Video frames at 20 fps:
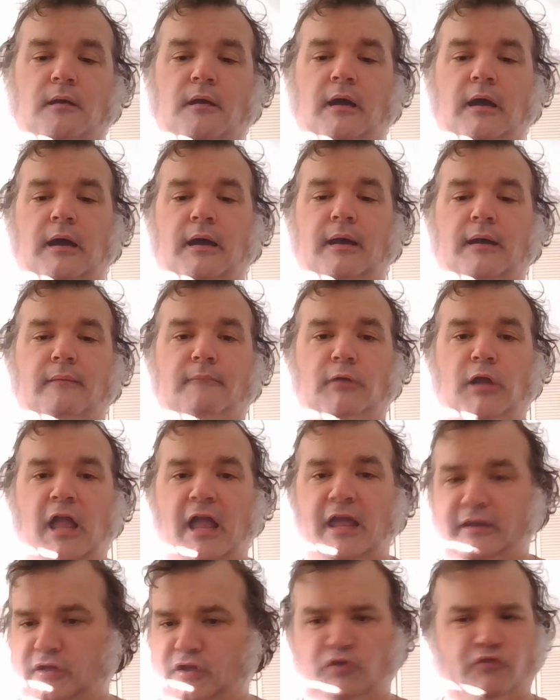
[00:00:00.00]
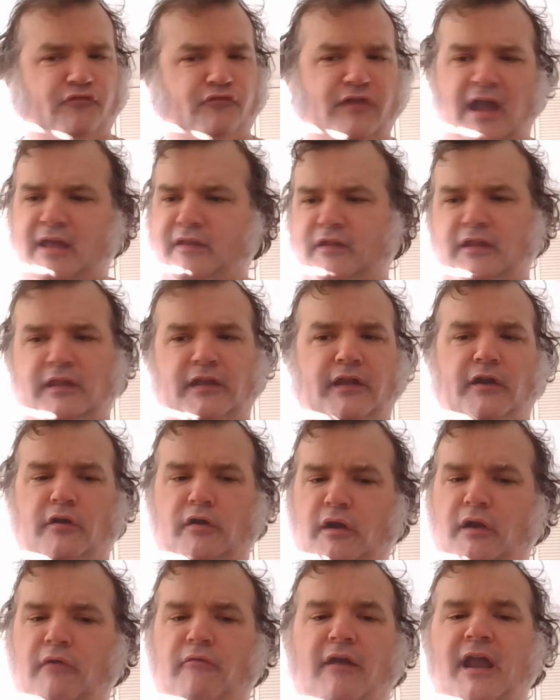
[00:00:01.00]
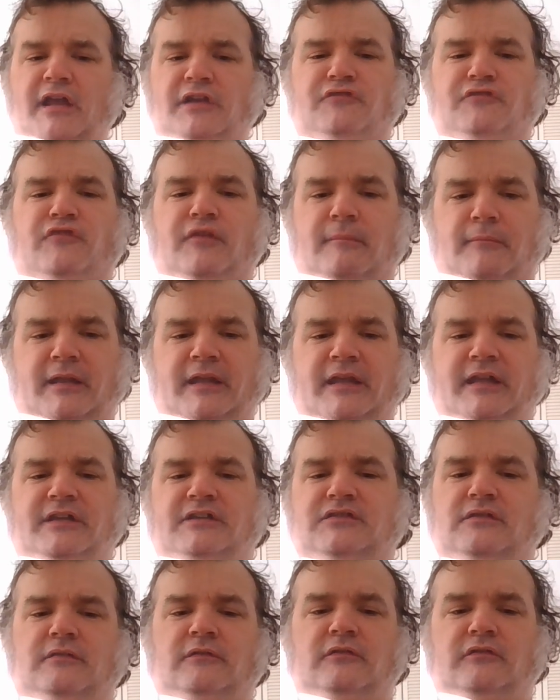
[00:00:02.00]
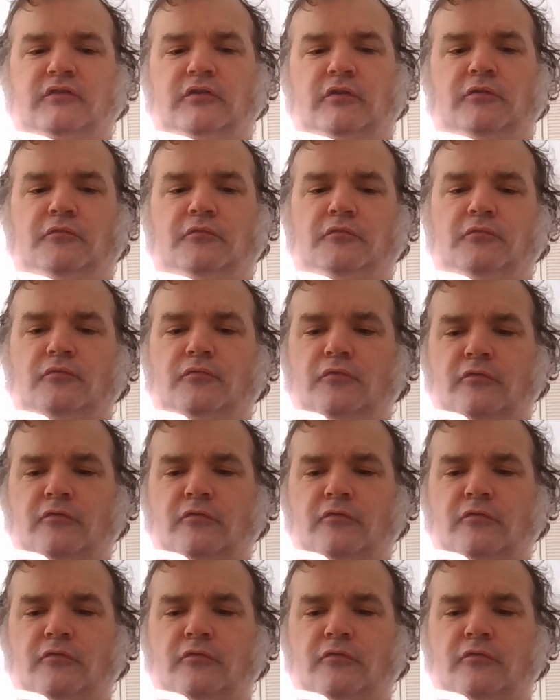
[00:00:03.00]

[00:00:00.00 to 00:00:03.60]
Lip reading: and you'll find that they're arranged from least to